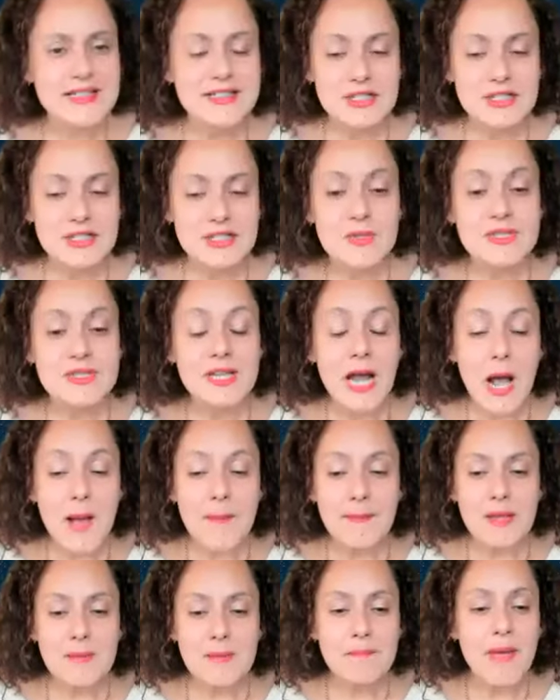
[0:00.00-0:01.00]
So it was
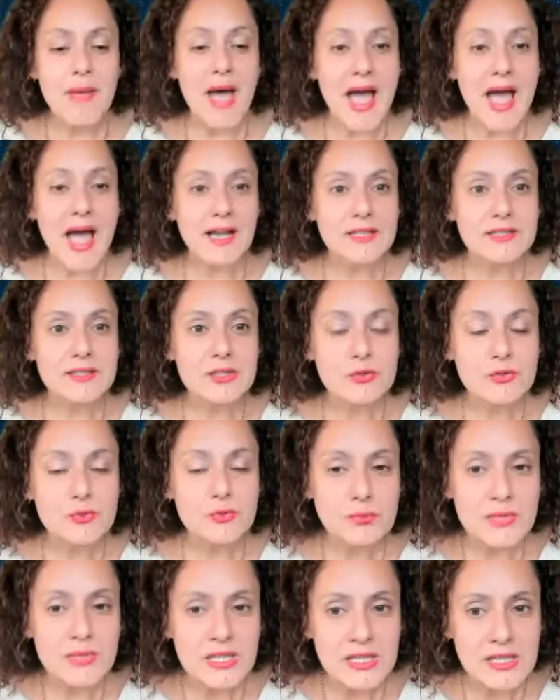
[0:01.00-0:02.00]
coming back to
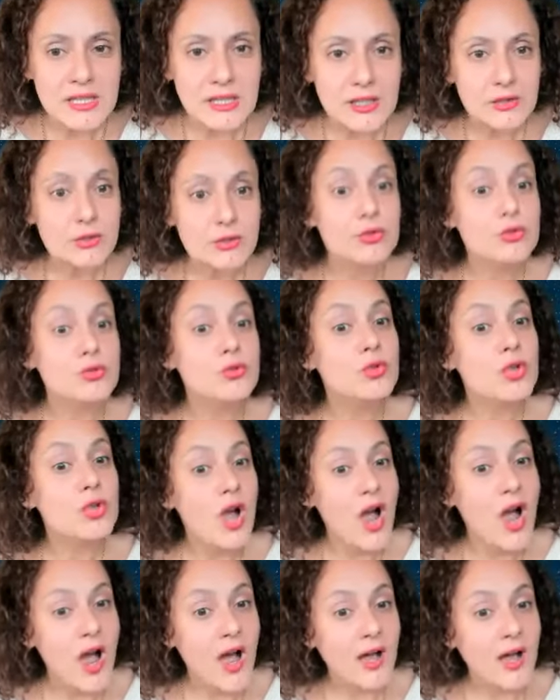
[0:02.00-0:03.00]
me through the
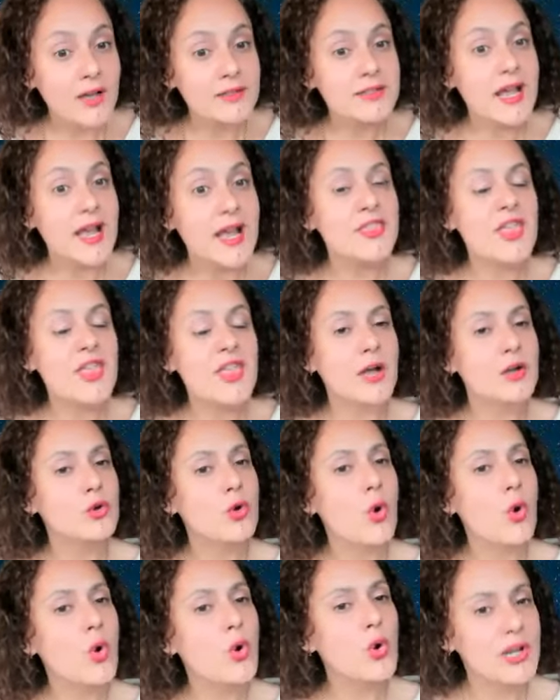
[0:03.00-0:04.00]
heart and that
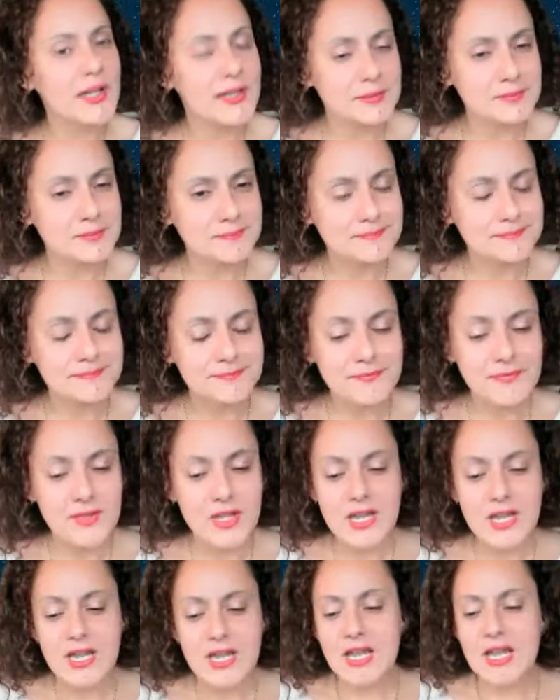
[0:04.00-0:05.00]
calling.
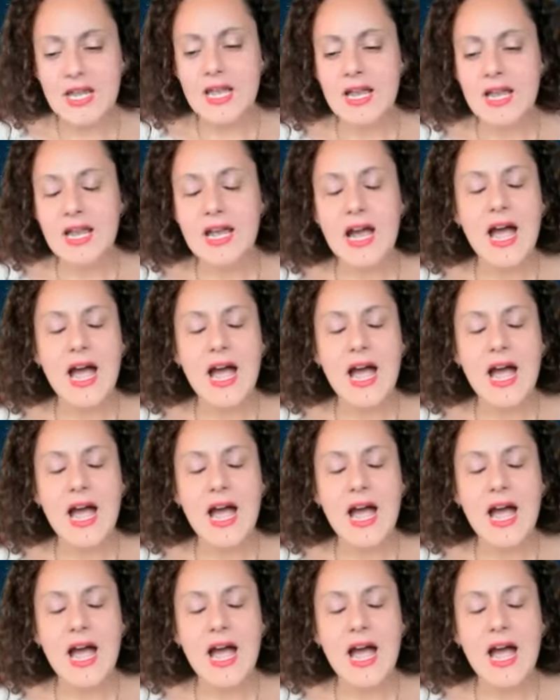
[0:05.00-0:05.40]
Mm-hmm.